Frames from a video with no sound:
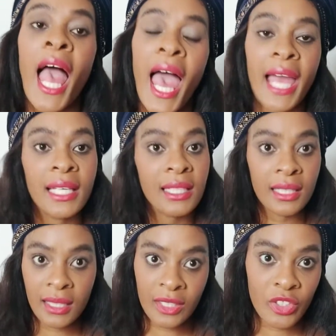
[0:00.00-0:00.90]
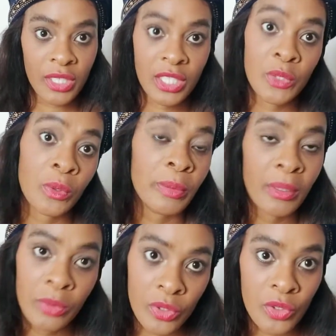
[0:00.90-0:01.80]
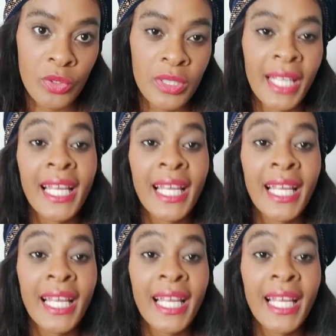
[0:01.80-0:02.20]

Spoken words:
and the trustees will be able to do that.